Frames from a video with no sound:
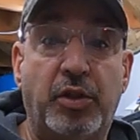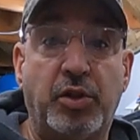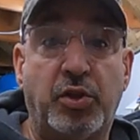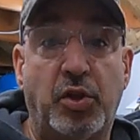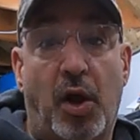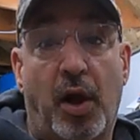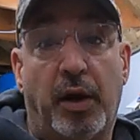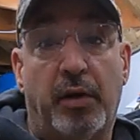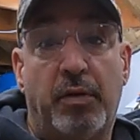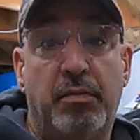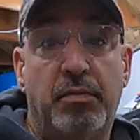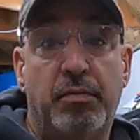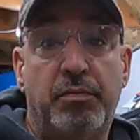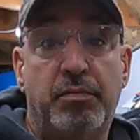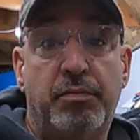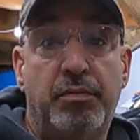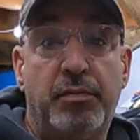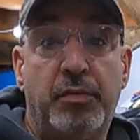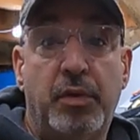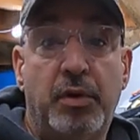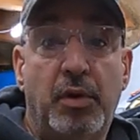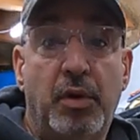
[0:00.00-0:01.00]
design.
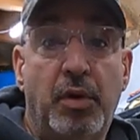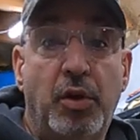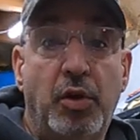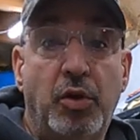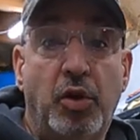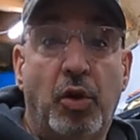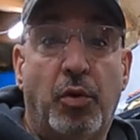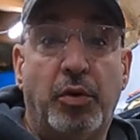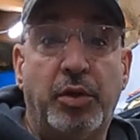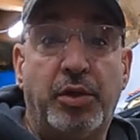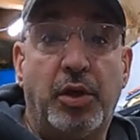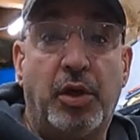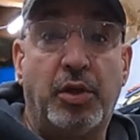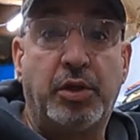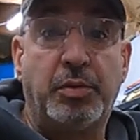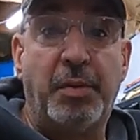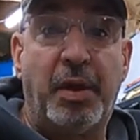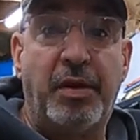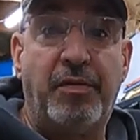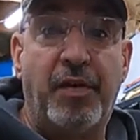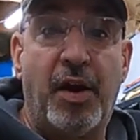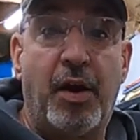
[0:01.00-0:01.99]
Your
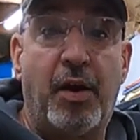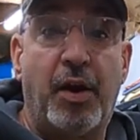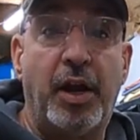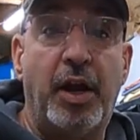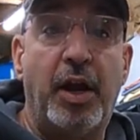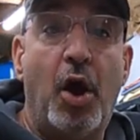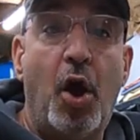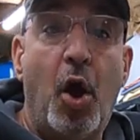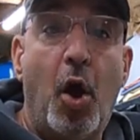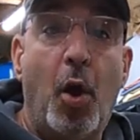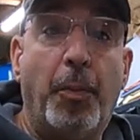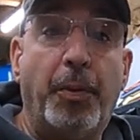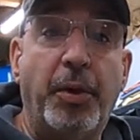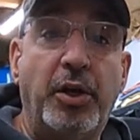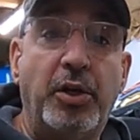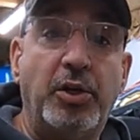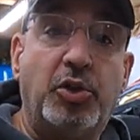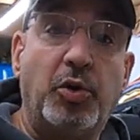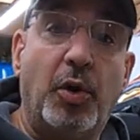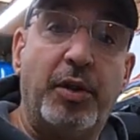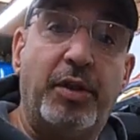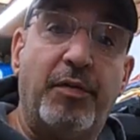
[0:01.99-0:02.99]
results may vary. Hope you
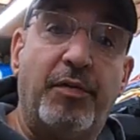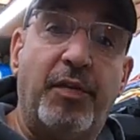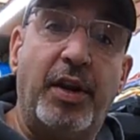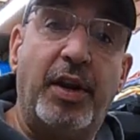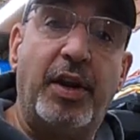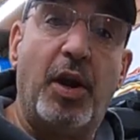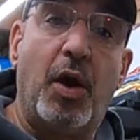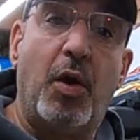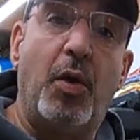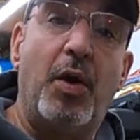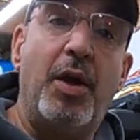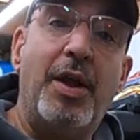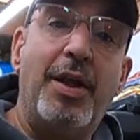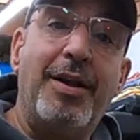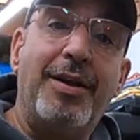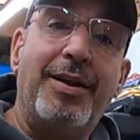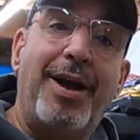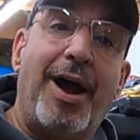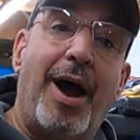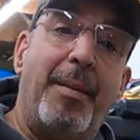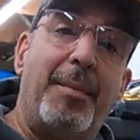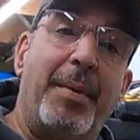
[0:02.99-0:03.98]
enjoyed the video.
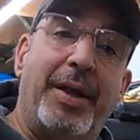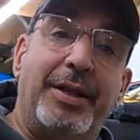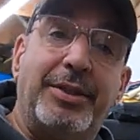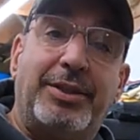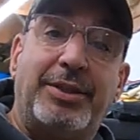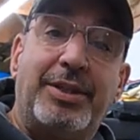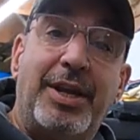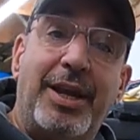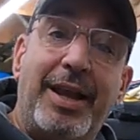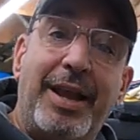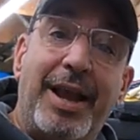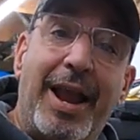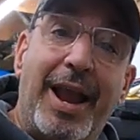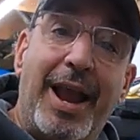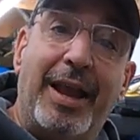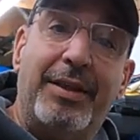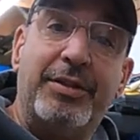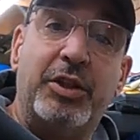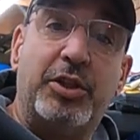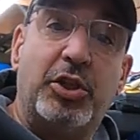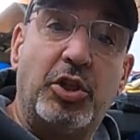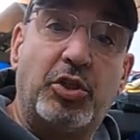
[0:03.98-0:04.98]
Comments
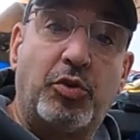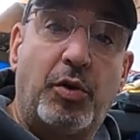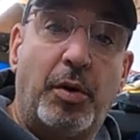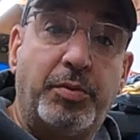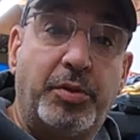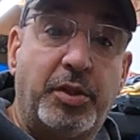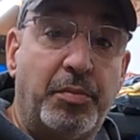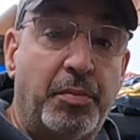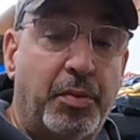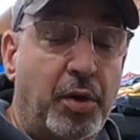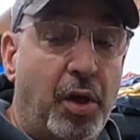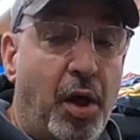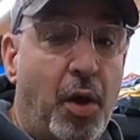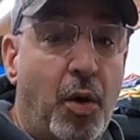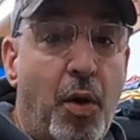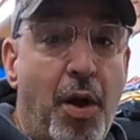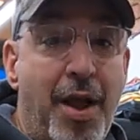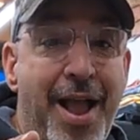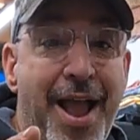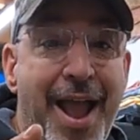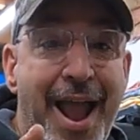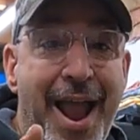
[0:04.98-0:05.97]
in the description
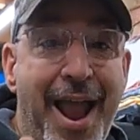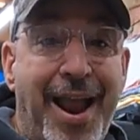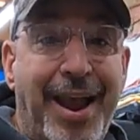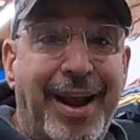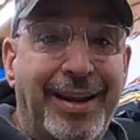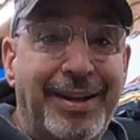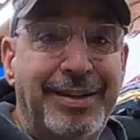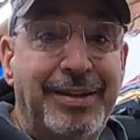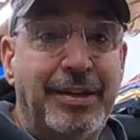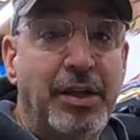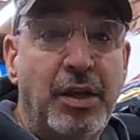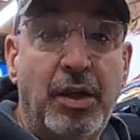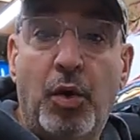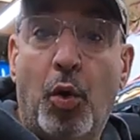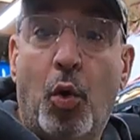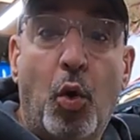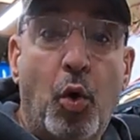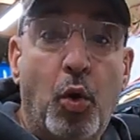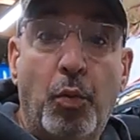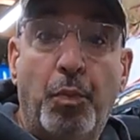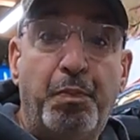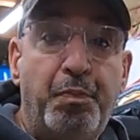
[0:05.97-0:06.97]
below. And
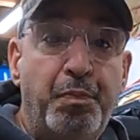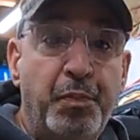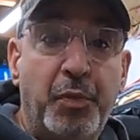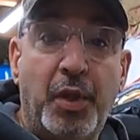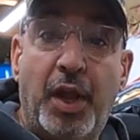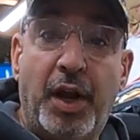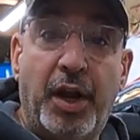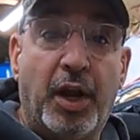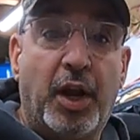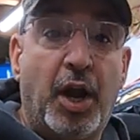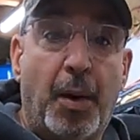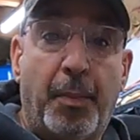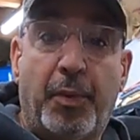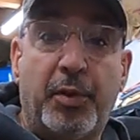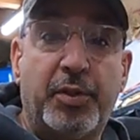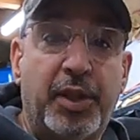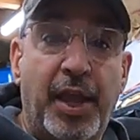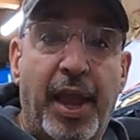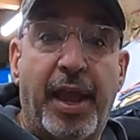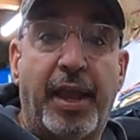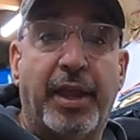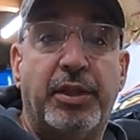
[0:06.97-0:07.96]
in a couple
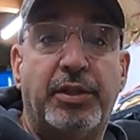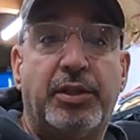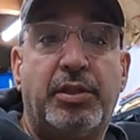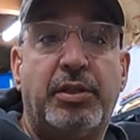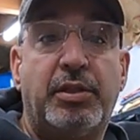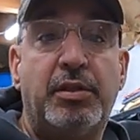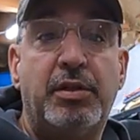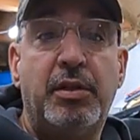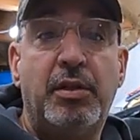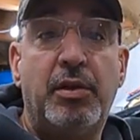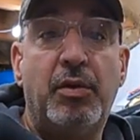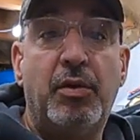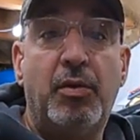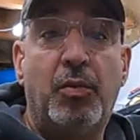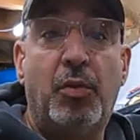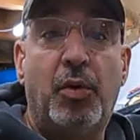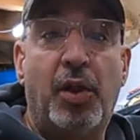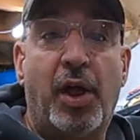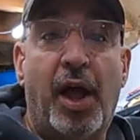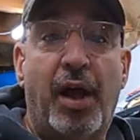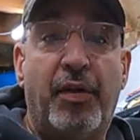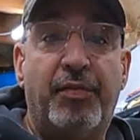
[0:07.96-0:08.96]
days,
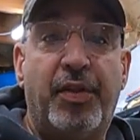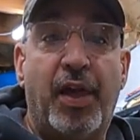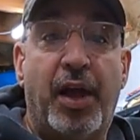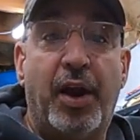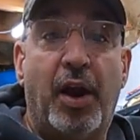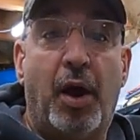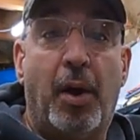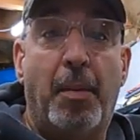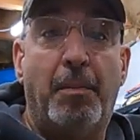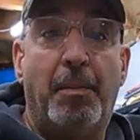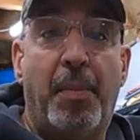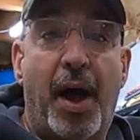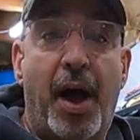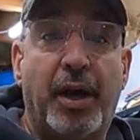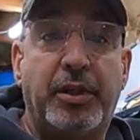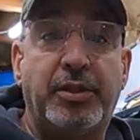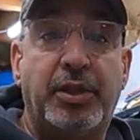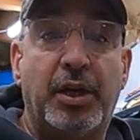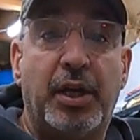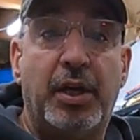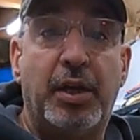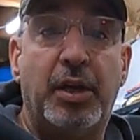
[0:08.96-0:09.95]
we'll have that
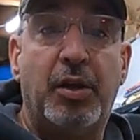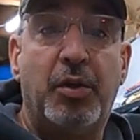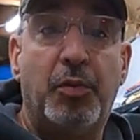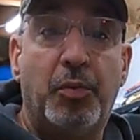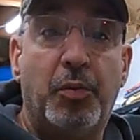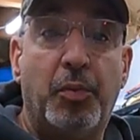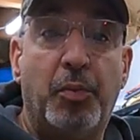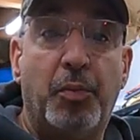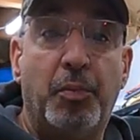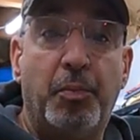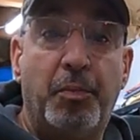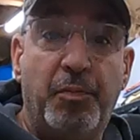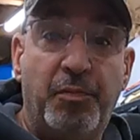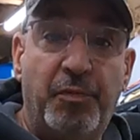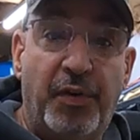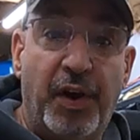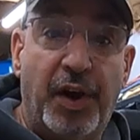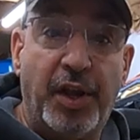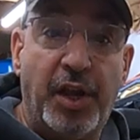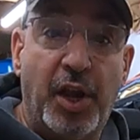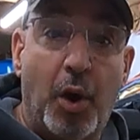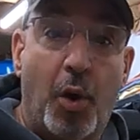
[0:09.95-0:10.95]
unboxing
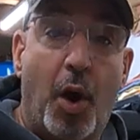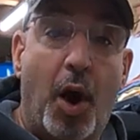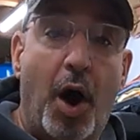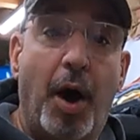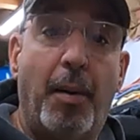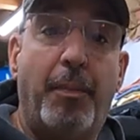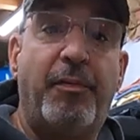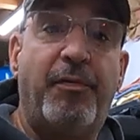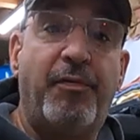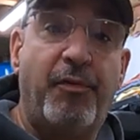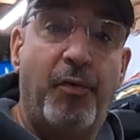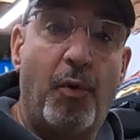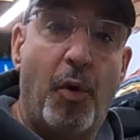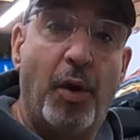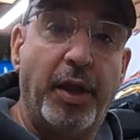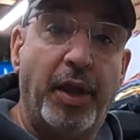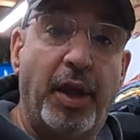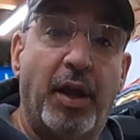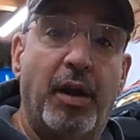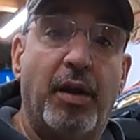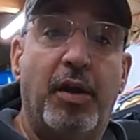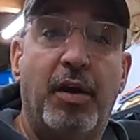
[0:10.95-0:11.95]
video up
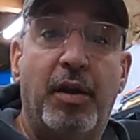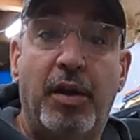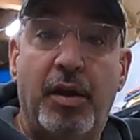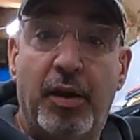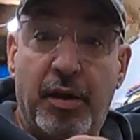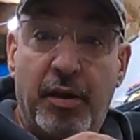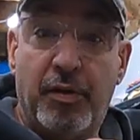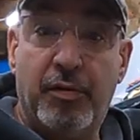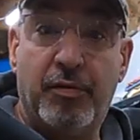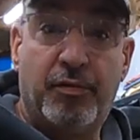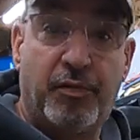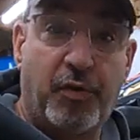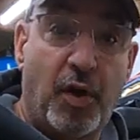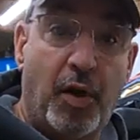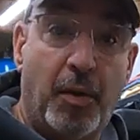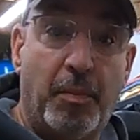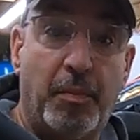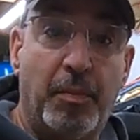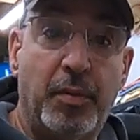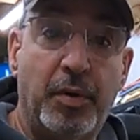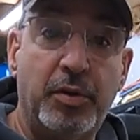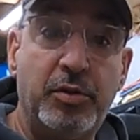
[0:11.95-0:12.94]
for you
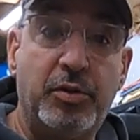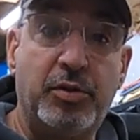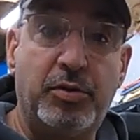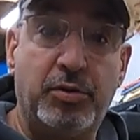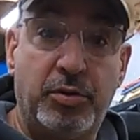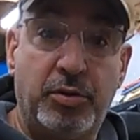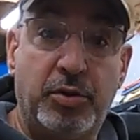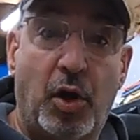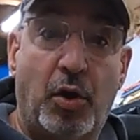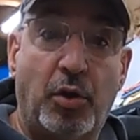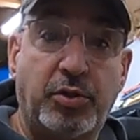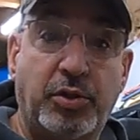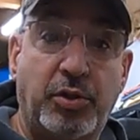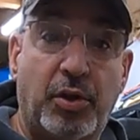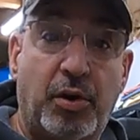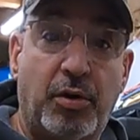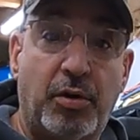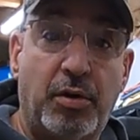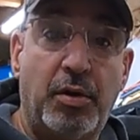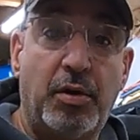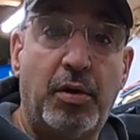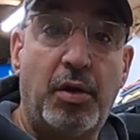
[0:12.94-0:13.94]
from
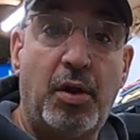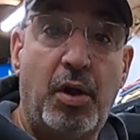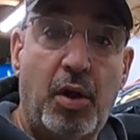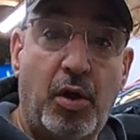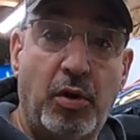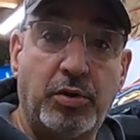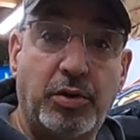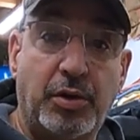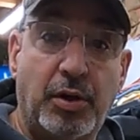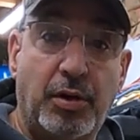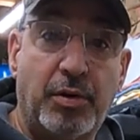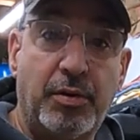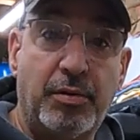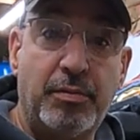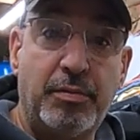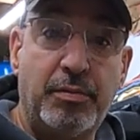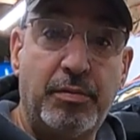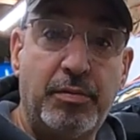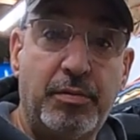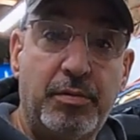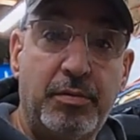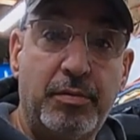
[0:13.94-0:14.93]
Tulster Holster.
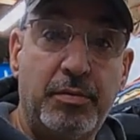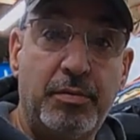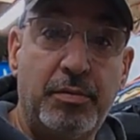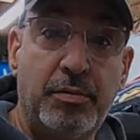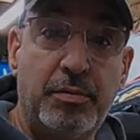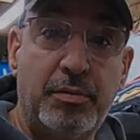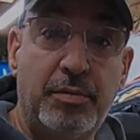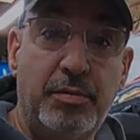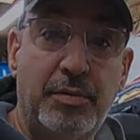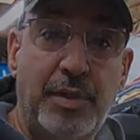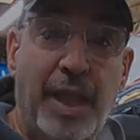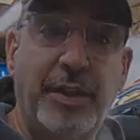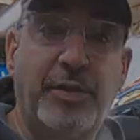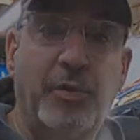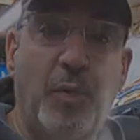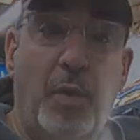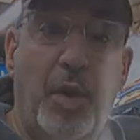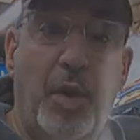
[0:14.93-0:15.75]
Thanks